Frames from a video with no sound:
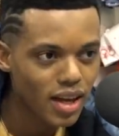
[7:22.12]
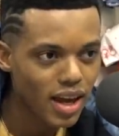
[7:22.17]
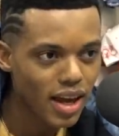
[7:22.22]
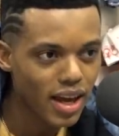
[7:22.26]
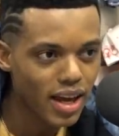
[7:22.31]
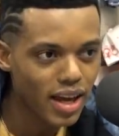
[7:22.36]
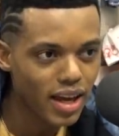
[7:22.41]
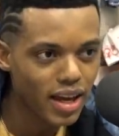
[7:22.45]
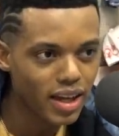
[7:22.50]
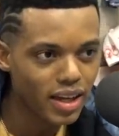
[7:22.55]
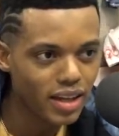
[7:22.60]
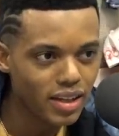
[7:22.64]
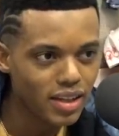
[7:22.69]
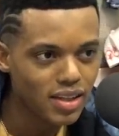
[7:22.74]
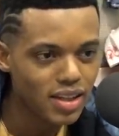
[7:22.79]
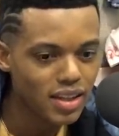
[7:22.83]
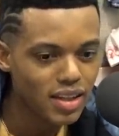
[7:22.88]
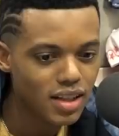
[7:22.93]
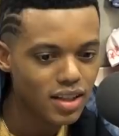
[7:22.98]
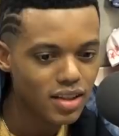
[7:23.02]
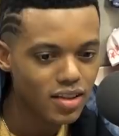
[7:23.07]
And
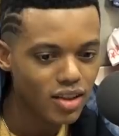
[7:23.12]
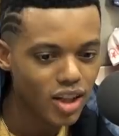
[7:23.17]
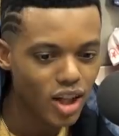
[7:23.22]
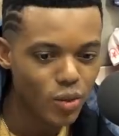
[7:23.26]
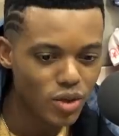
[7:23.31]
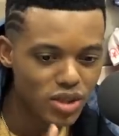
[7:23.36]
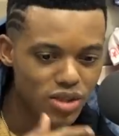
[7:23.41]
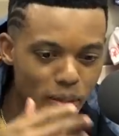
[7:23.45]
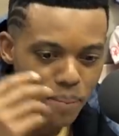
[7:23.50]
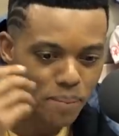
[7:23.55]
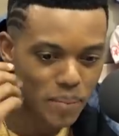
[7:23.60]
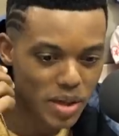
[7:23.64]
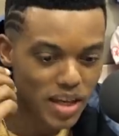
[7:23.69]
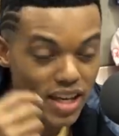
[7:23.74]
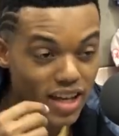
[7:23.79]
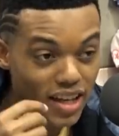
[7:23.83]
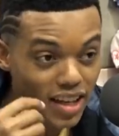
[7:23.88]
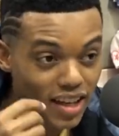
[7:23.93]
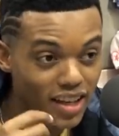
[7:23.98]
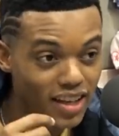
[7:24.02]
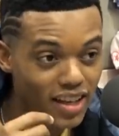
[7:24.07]
there was a
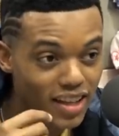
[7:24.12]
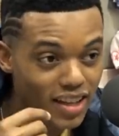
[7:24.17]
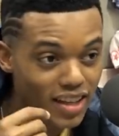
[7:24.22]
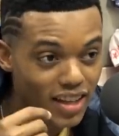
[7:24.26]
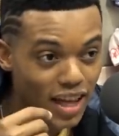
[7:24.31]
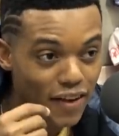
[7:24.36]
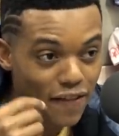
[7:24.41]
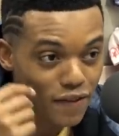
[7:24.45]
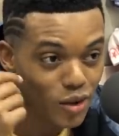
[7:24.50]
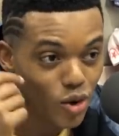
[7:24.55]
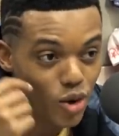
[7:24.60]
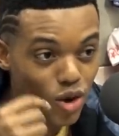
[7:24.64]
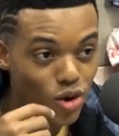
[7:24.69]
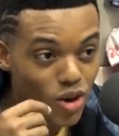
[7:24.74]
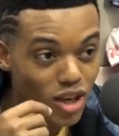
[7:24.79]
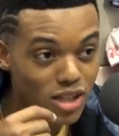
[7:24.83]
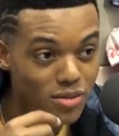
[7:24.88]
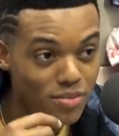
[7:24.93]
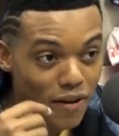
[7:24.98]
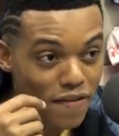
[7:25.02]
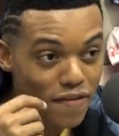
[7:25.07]
bee that flew
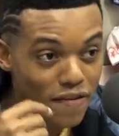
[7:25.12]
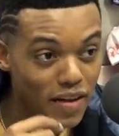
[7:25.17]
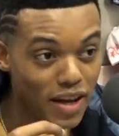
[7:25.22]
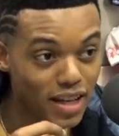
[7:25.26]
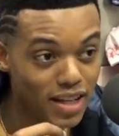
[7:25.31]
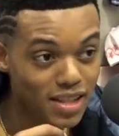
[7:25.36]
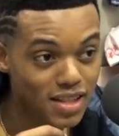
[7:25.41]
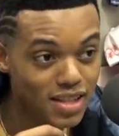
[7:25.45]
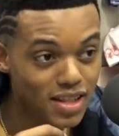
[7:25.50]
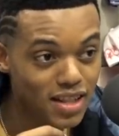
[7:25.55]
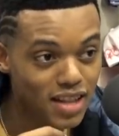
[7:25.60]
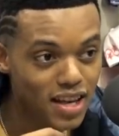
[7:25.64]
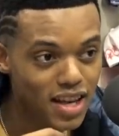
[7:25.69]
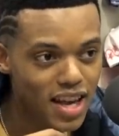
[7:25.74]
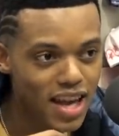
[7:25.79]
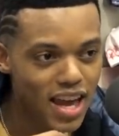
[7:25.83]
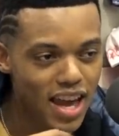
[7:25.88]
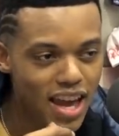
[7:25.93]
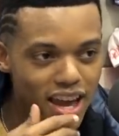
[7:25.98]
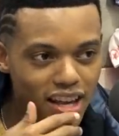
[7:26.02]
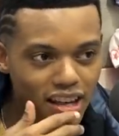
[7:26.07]
across my face.
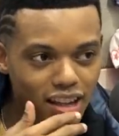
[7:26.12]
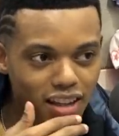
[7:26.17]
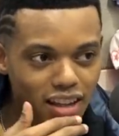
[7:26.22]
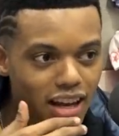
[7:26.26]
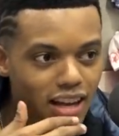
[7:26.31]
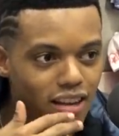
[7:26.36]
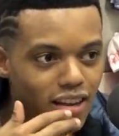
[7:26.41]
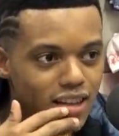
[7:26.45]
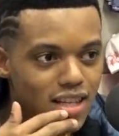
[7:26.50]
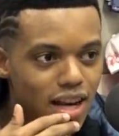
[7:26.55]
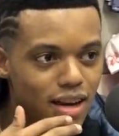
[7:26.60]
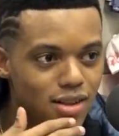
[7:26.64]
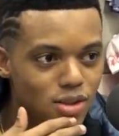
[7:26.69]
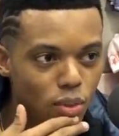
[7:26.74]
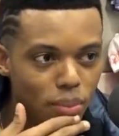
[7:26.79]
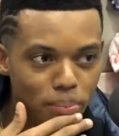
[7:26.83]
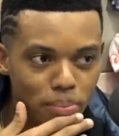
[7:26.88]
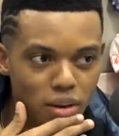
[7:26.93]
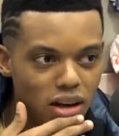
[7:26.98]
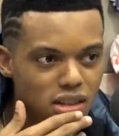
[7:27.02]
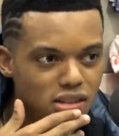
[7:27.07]
And a lot of the times
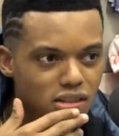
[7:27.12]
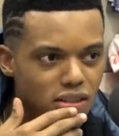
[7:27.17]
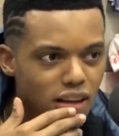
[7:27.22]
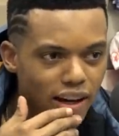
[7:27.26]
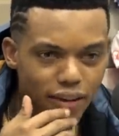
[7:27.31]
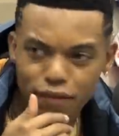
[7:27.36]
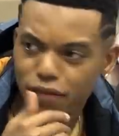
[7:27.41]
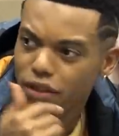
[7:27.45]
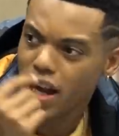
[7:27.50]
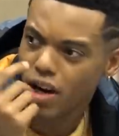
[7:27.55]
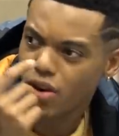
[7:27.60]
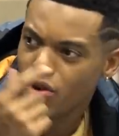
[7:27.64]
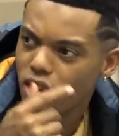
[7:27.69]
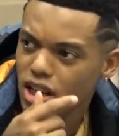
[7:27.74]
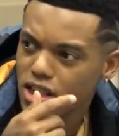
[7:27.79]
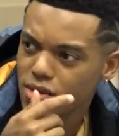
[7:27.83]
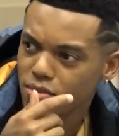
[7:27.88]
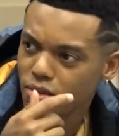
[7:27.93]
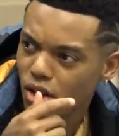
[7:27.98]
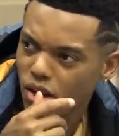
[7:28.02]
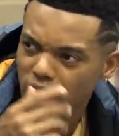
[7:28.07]
when bugs like fly
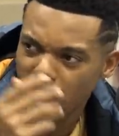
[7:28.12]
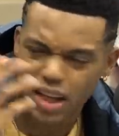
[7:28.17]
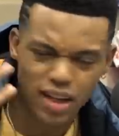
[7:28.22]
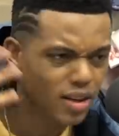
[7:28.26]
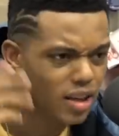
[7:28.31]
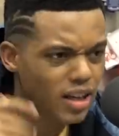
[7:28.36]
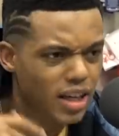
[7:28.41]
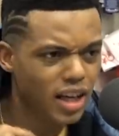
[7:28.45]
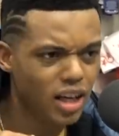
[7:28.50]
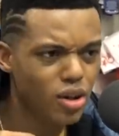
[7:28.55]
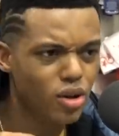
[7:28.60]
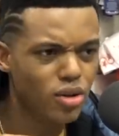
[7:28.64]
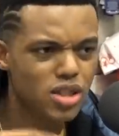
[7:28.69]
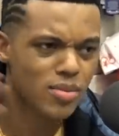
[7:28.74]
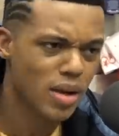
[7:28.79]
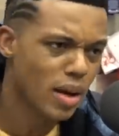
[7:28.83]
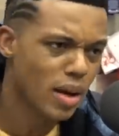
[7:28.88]
across me or like get close to